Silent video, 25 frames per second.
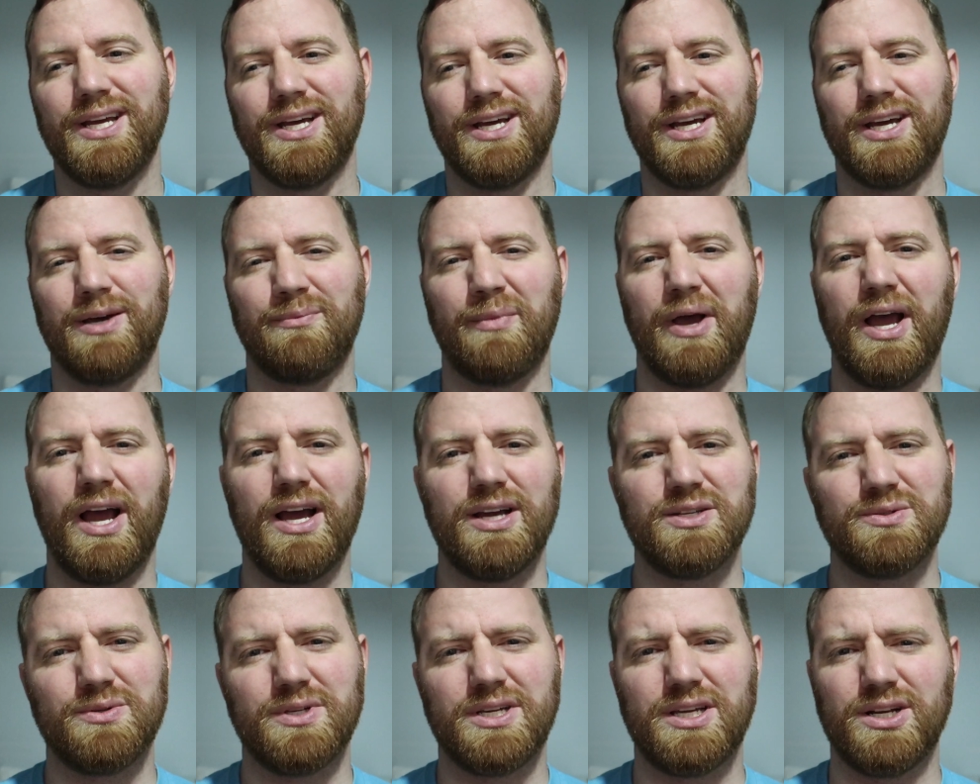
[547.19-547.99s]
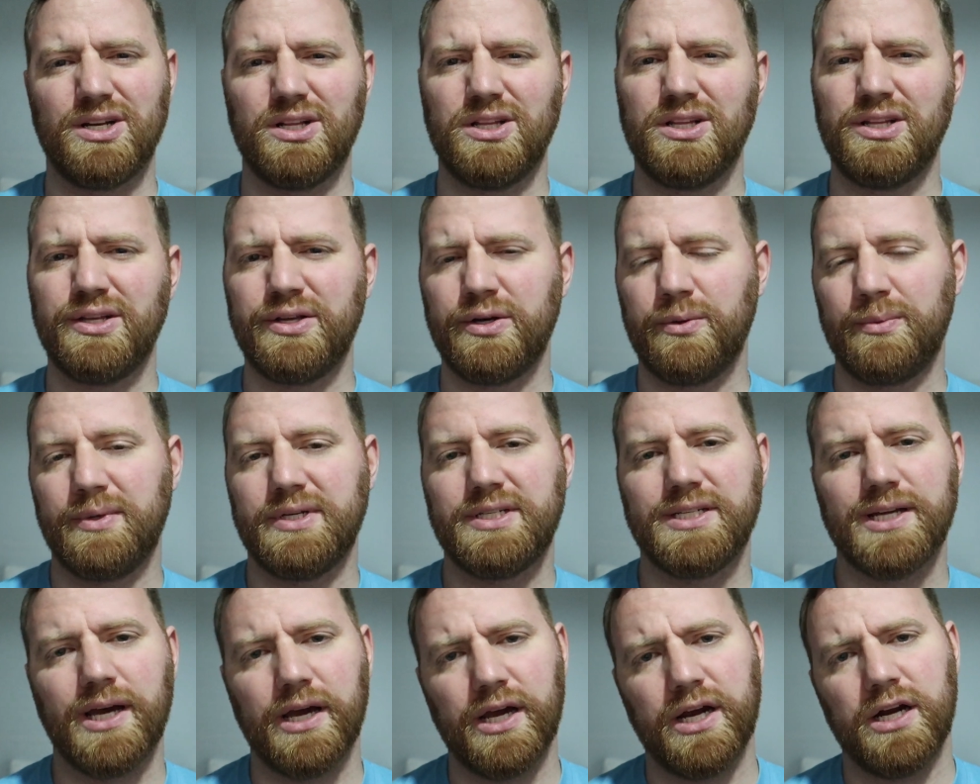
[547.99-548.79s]
My eyes would get a little
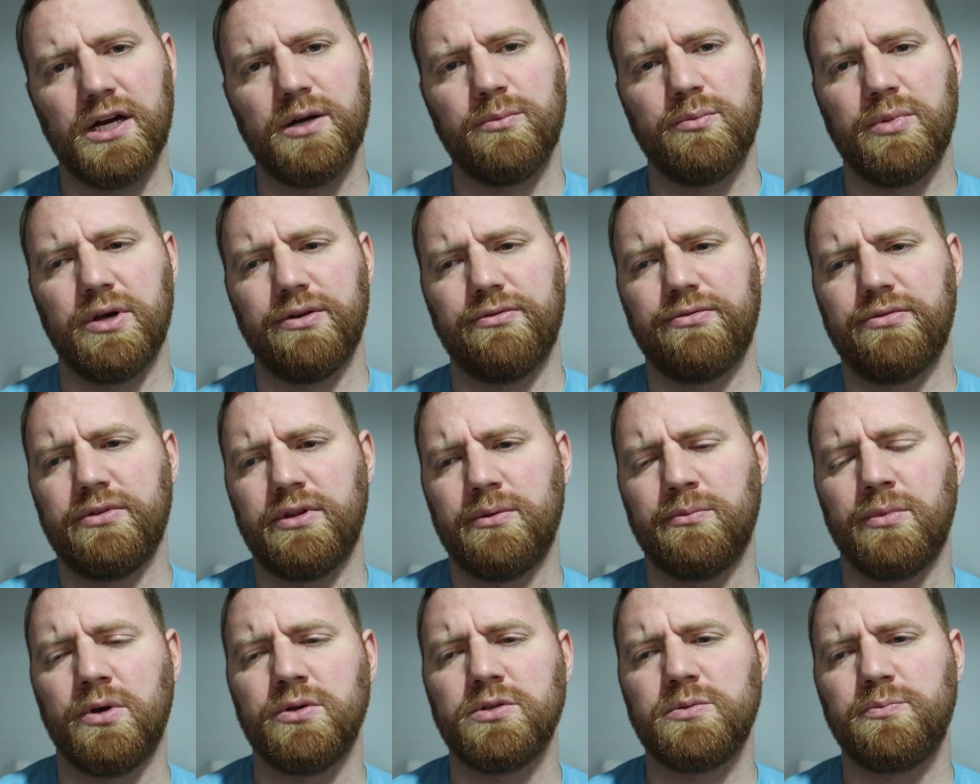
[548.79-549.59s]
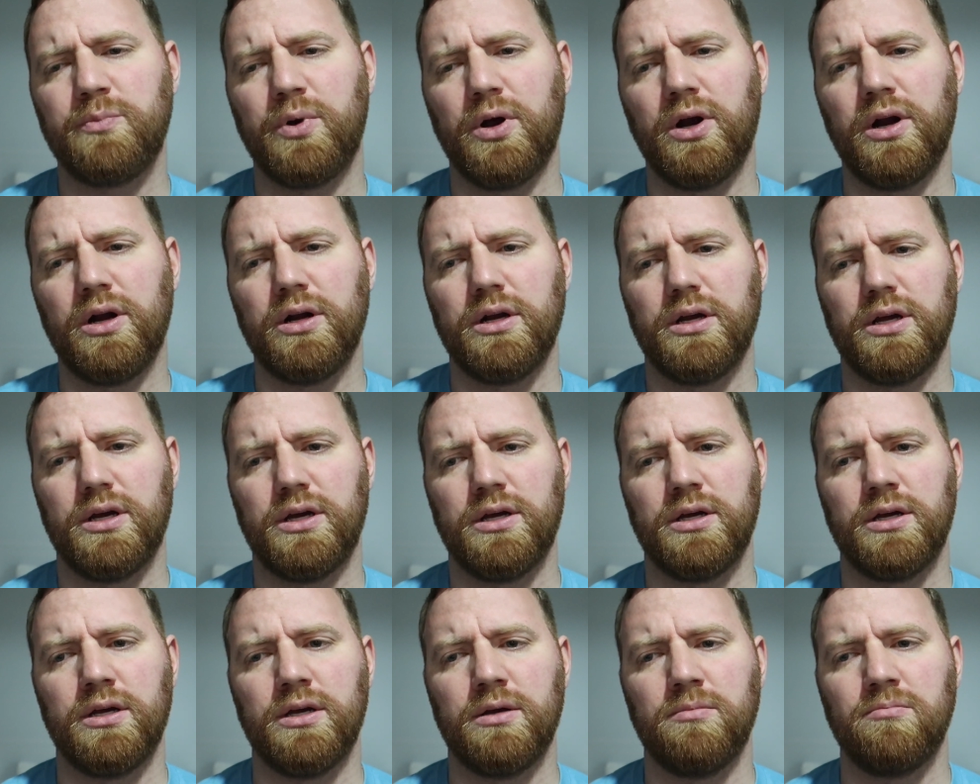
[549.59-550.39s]
bit tired, but for the most part,
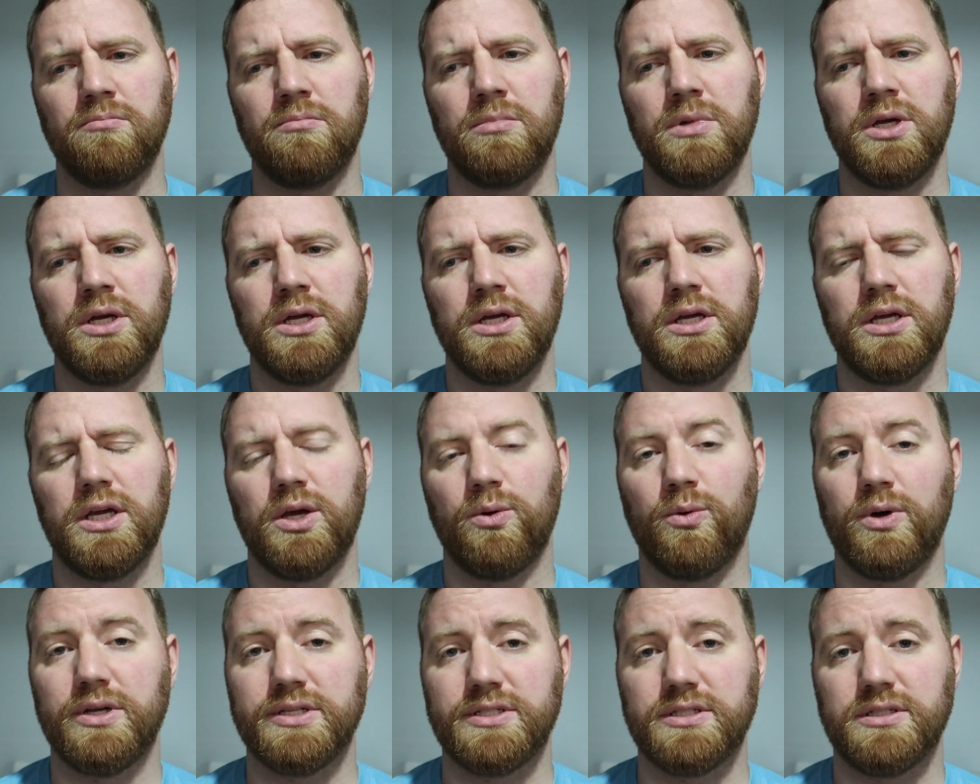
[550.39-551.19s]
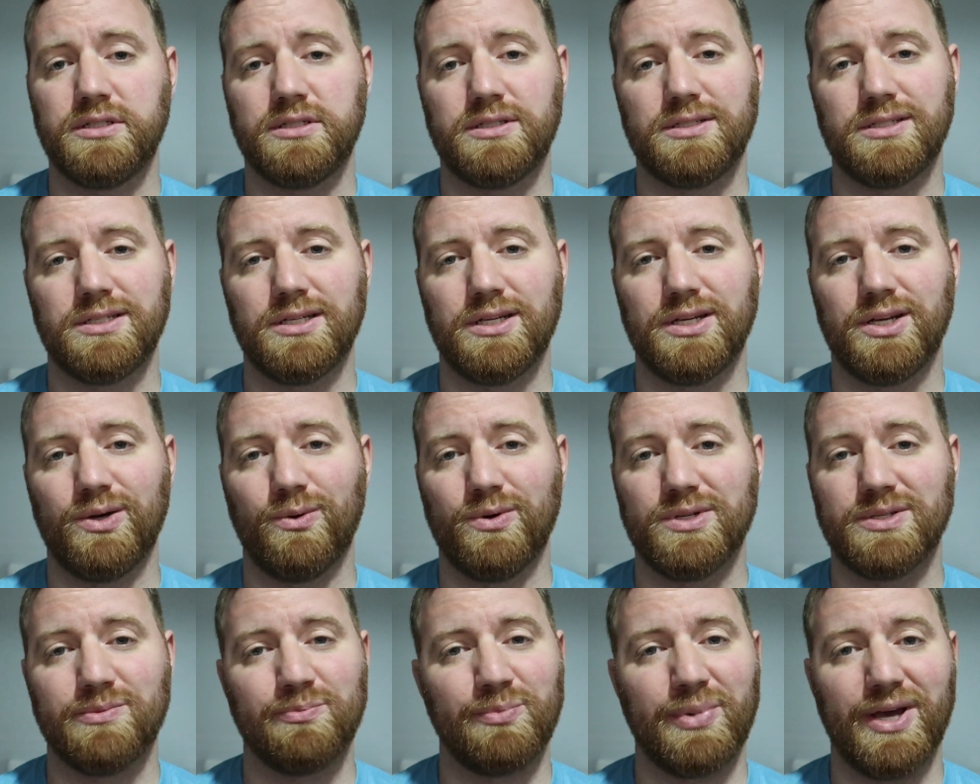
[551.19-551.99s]
it wasn't
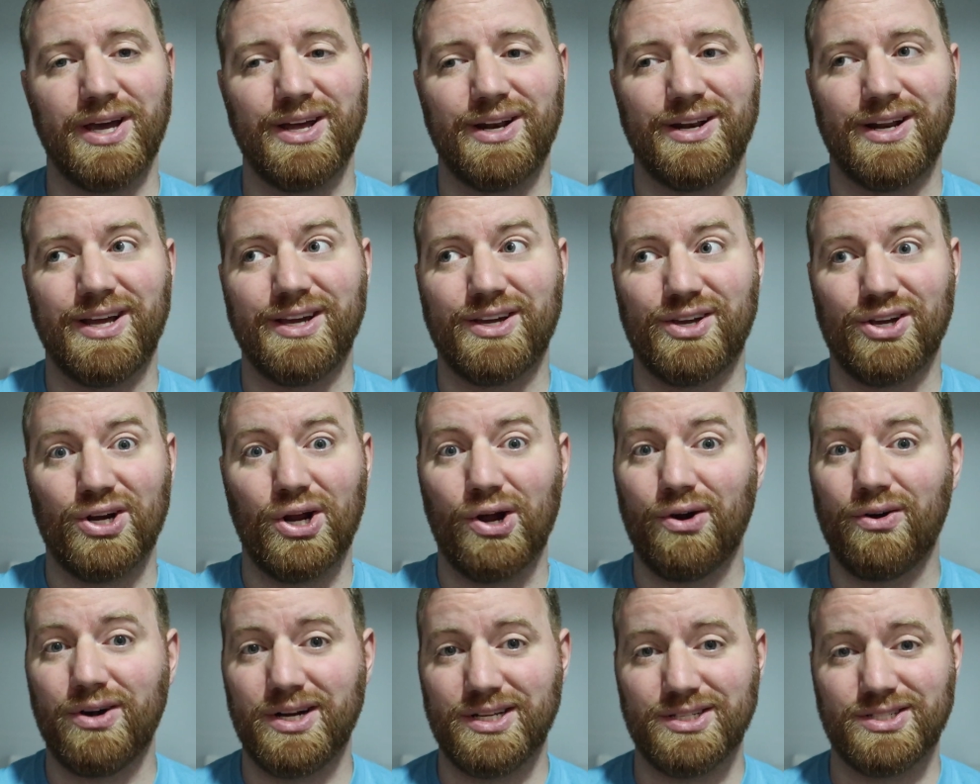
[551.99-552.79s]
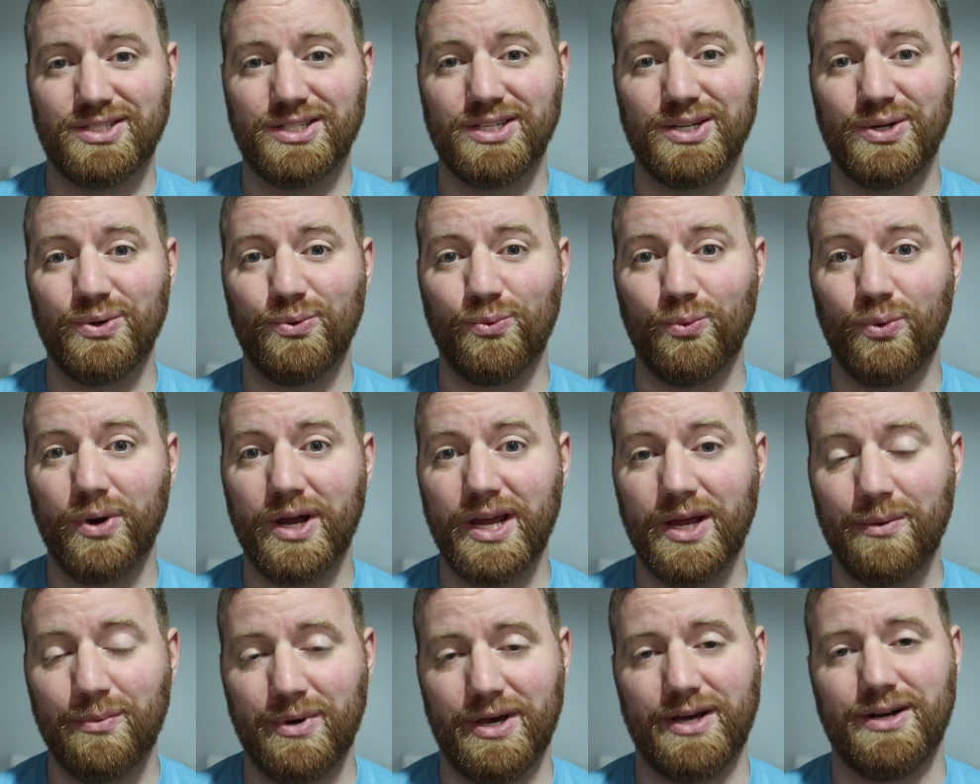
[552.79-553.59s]
bad, and I could already see
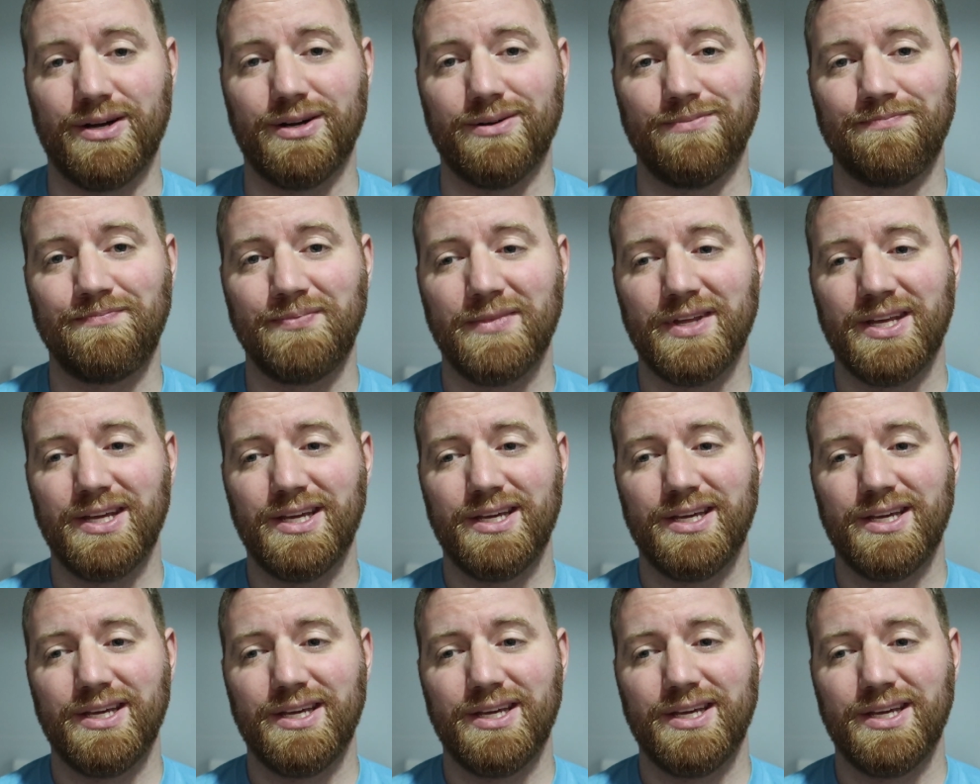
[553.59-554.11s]
way better.